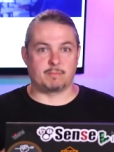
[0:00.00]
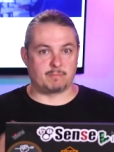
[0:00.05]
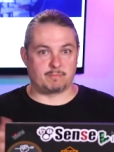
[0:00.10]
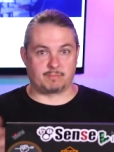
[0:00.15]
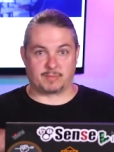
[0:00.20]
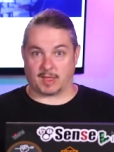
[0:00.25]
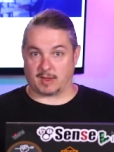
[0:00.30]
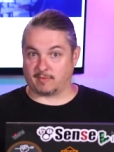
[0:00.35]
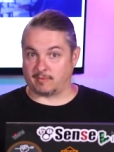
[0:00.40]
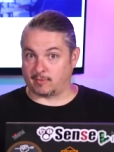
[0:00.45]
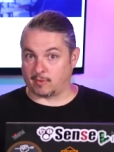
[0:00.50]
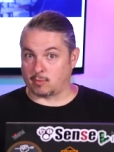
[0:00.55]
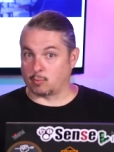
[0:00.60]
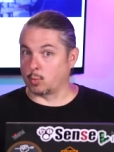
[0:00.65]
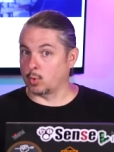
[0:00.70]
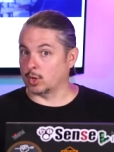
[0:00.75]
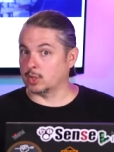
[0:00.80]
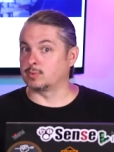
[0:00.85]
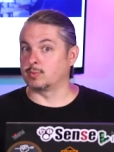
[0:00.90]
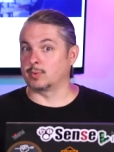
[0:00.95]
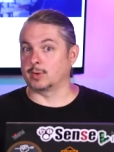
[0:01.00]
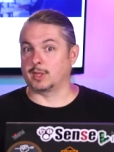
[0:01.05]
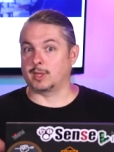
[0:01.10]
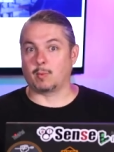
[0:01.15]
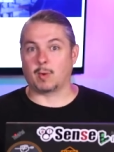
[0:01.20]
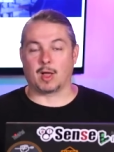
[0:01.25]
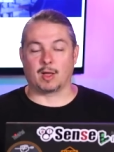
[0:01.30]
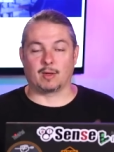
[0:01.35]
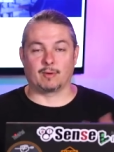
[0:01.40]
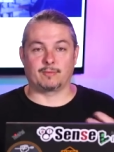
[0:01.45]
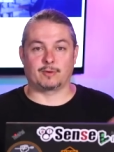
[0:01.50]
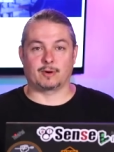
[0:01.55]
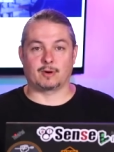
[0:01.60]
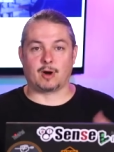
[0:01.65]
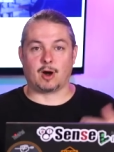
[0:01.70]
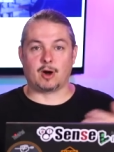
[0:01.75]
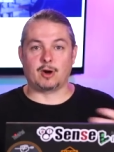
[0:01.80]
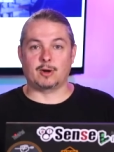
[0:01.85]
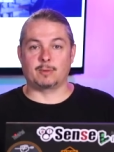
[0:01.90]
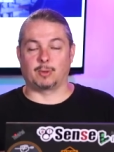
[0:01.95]
they've worked really well for
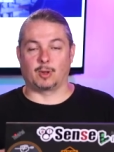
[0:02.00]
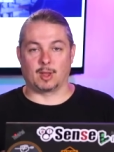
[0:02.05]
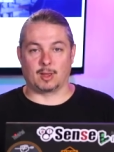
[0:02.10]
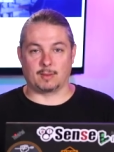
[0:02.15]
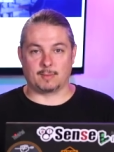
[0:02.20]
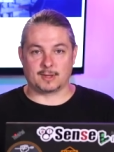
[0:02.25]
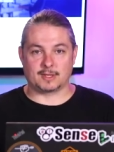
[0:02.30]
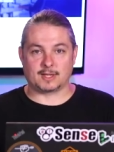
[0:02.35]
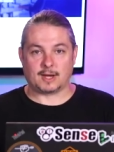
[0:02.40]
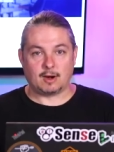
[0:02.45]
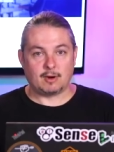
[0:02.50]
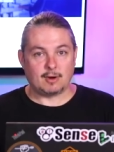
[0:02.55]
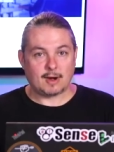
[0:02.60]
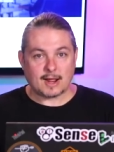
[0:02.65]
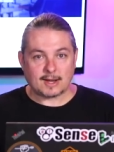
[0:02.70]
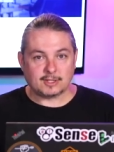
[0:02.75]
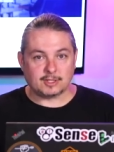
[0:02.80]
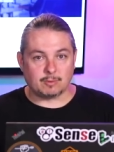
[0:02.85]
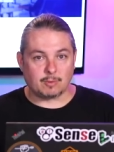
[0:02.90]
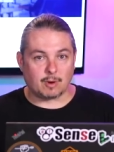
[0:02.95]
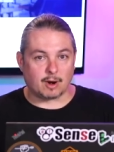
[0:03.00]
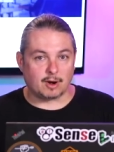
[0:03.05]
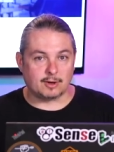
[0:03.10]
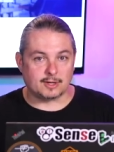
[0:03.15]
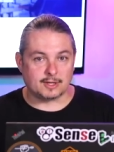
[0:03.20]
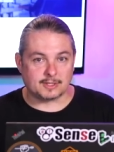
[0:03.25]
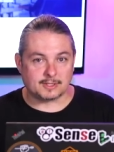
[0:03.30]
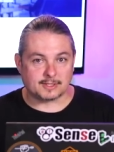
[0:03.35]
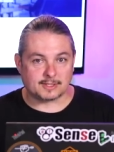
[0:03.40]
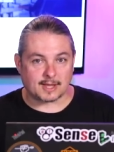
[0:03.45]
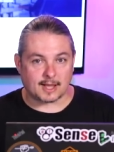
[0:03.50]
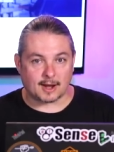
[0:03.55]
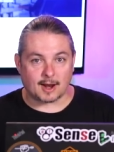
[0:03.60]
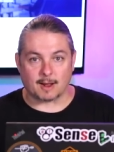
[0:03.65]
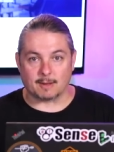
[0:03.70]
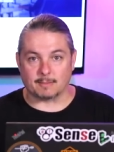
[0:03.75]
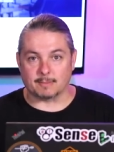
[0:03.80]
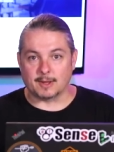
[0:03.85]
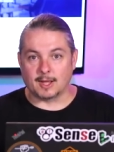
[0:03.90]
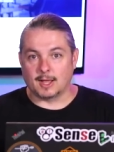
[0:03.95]
our deployments and they're not too hard to set
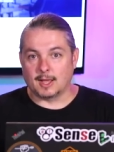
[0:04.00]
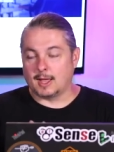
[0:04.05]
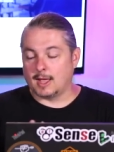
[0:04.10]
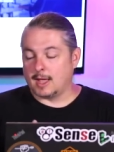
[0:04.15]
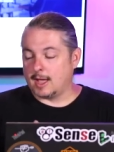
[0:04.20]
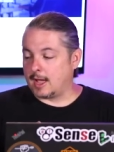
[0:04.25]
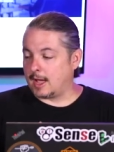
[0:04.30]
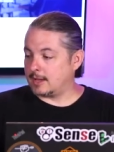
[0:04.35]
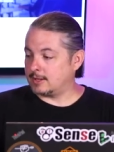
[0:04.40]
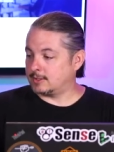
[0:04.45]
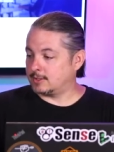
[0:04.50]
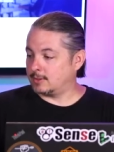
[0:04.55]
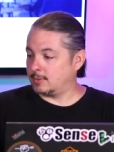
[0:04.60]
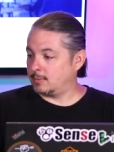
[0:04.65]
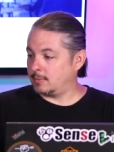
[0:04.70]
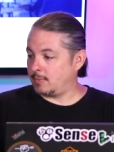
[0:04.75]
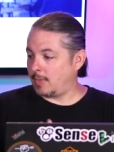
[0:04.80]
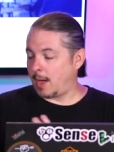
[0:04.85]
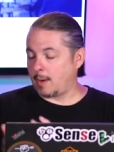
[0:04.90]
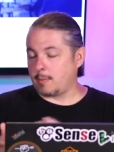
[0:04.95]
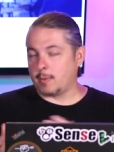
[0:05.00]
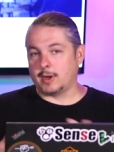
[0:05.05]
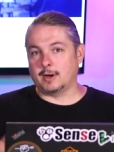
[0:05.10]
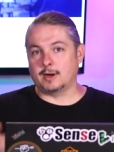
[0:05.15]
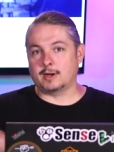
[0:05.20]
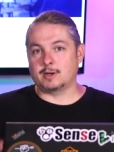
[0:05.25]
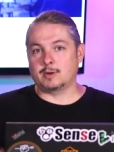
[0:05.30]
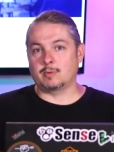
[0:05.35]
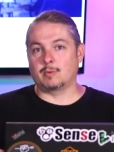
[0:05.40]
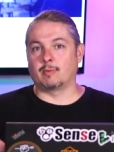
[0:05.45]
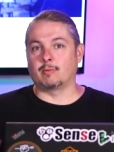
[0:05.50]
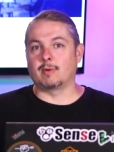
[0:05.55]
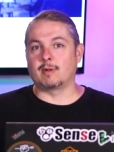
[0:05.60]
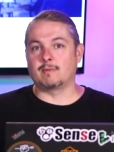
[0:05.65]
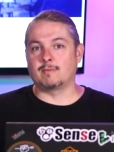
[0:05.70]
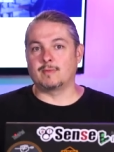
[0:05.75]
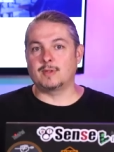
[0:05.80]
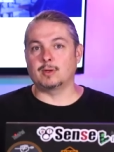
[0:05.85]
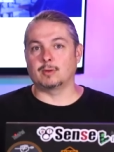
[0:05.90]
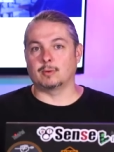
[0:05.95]
up. And so I wanted to do a
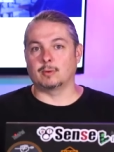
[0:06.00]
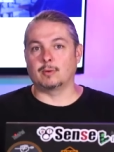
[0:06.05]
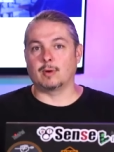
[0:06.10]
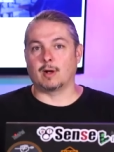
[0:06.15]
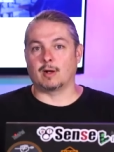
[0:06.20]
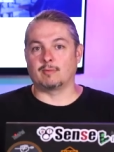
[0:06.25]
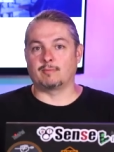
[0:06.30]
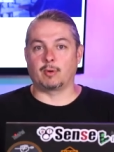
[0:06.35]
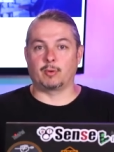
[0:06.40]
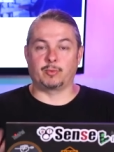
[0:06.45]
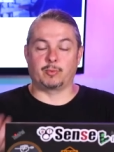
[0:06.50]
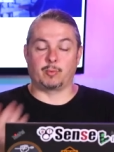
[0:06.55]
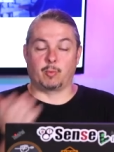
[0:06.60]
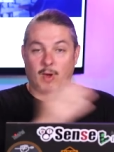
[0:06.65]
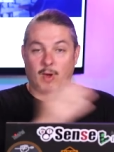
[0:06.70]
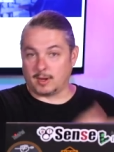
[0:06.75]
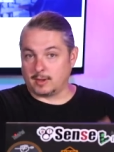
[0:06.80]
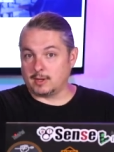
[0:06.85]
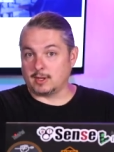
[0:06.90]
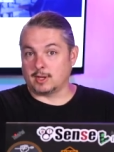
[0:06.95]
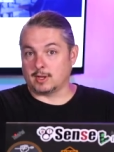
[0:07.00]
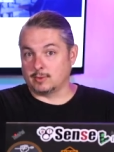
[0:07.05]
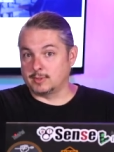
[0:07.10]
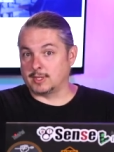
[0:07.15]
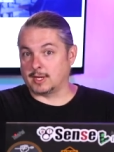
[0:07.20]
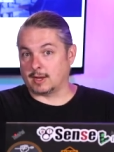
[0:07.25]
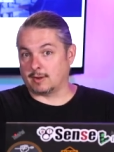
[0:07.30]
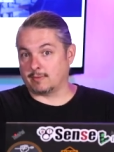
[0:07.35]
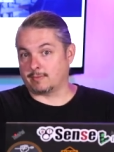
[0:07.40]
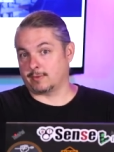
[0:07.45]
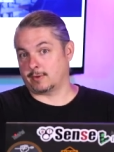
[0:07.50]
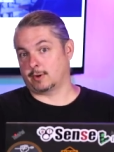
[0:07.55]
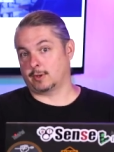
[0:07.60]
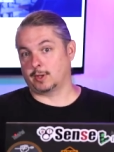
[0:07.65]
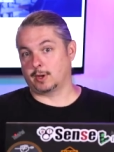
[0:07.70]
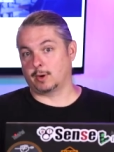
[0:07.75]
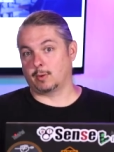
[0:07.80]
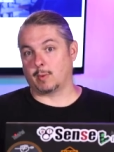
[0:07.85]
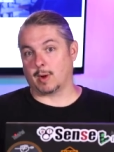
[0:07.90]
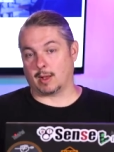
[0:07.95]
review of both one, using it for a
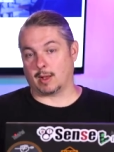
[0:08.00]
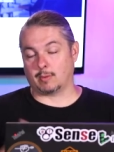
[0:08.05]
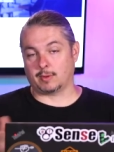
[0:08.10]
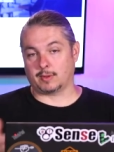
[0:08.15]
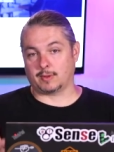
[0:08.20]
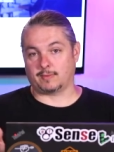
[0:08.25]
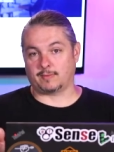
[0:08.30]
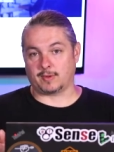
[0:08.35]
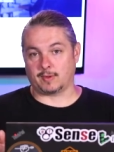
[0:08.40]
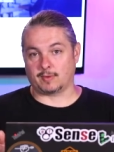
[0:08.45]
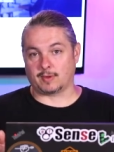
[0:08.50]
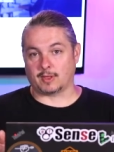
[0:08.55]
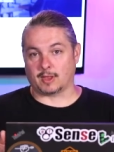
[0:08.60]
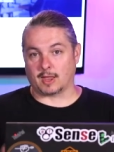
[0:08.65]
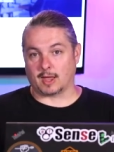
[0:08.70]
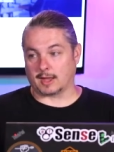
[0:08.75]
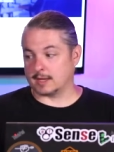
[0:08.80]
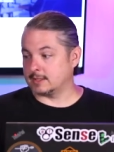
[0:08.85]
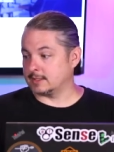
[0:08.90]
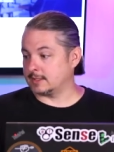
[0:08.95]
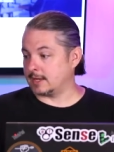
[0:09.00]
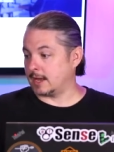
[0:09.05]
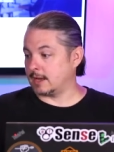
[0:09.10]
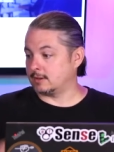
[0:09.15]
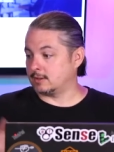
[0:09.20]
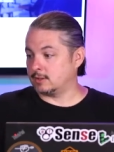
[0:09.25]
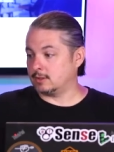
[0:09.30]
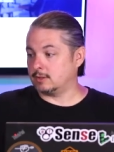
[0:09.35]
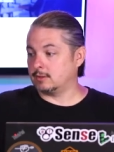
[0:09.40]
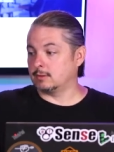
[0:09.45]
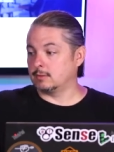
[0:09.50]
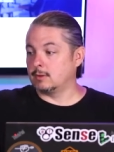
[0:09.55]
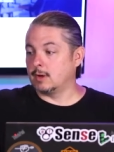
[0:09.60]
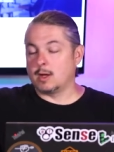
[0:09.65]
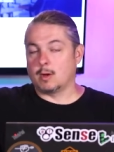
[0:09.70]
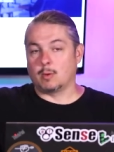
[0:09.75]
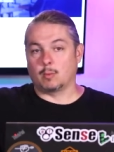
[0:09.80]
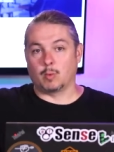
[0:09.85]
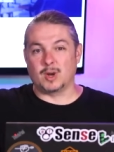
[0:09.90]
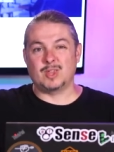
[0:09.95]
little while with a few clients, and two,
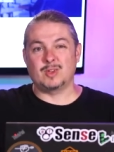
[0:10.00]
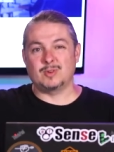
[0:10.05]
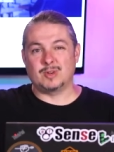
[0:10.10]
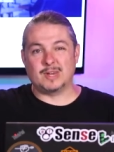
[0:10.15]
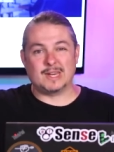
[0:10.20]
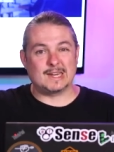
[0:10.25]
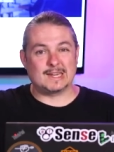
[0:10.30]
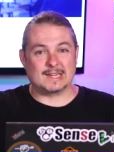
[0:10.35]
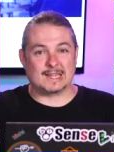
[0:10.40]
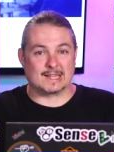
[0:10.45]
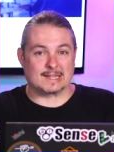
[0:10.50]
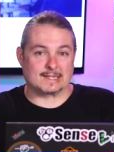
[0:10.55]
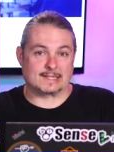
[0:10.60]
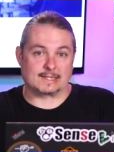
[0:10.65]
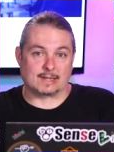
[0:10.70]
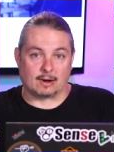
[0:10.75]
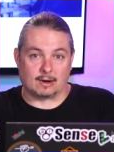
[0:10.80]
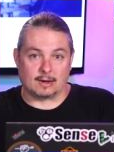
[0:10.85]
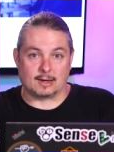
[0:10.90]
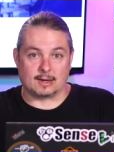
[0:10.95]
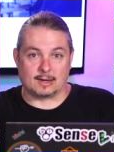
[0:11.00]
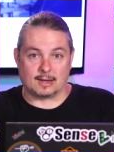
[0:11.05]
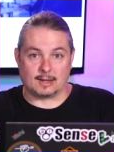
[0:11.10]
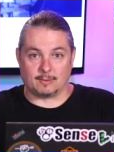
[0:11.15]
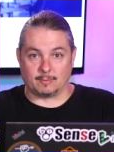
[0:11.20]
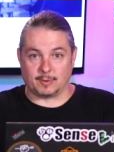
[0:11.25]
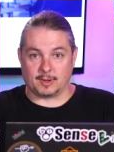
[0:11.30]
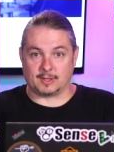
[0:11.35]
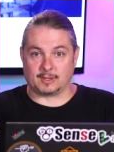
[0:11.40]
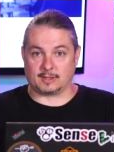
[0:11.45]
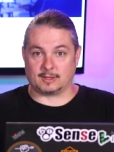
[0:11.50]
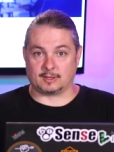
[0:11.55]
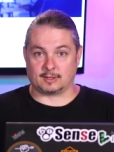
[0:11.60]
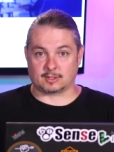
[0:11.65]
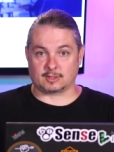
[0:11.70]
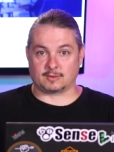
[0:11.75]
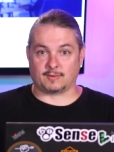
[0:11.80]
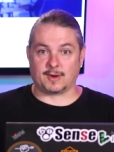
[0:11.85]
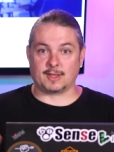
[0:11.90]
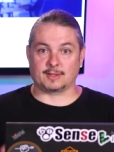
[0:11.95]
what you need to get started with the
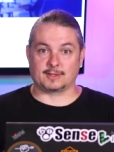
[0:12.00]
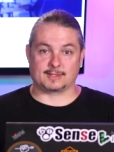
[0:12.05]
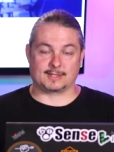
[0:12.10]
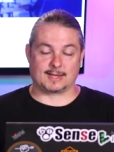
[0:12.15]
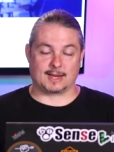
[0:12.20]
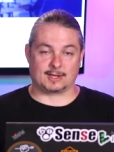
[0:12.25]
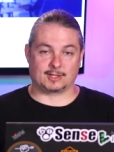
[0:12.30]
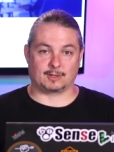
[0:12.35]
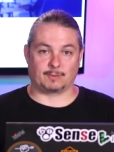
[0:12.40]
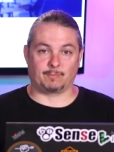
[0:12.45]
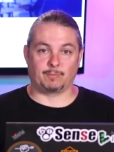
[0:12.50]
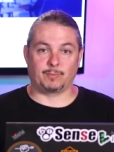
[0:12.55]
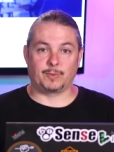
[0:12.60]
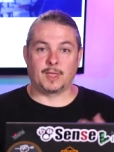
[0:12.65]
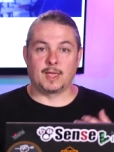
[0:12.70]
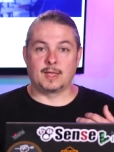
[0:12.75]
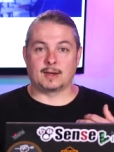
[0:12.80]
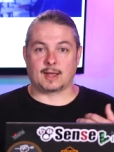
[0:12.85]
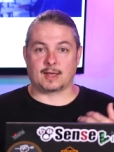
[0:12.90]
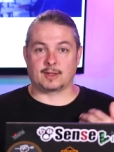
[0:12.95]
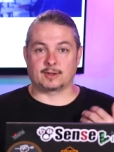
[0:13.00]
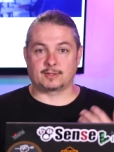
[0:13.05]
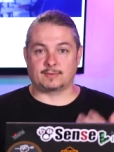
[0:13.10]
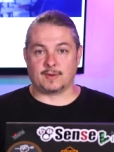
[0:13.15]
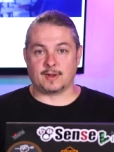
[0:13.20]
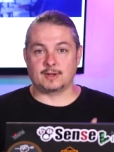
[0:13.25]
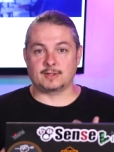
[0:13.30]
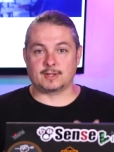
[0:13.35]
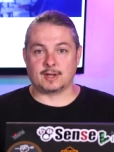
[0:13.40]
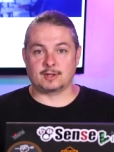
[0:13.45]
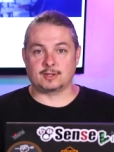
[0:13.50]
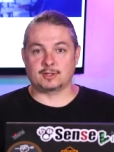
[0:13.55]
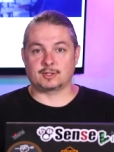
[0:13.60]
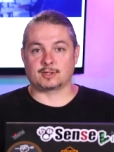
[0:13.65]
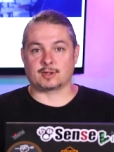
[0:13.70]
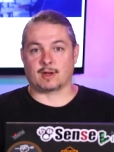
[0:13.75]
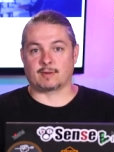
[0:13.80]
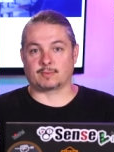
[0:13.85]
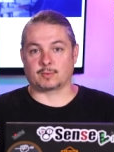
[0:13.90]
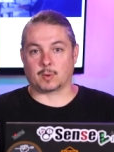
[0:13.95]
surveillance station. Now the surveillance station
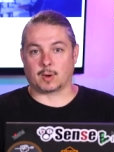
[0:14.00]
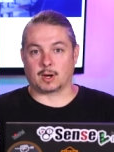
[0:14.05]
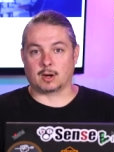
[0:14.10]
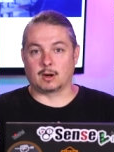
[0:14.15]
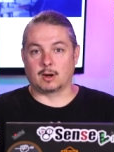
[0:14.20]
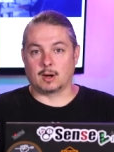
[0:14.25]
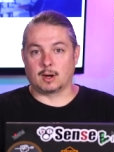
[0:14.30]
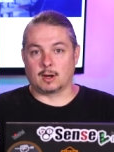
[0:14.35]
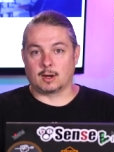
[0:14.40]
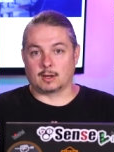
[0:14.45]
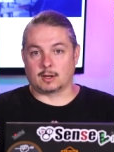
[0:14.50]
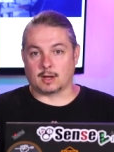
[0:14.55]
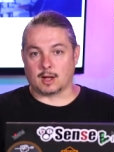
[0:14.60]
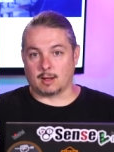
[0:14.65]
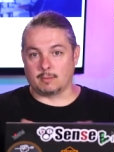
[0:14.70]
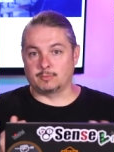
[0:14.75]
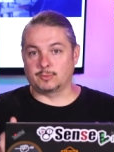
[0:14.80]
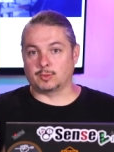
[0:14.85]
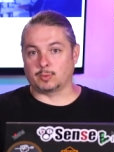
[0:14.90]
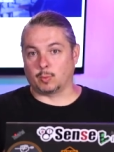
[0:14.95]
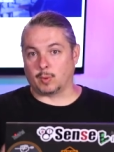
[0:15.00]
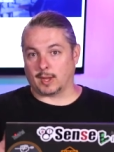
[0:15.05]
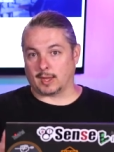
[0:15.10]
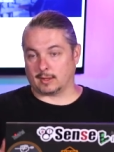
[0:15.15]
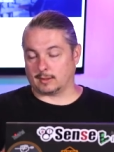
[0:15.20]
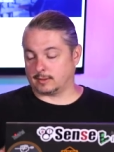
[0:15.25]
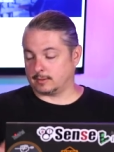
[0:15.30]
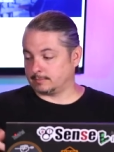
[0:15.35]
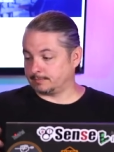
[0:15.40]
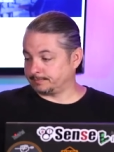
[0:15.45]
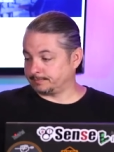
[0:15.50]
software comes with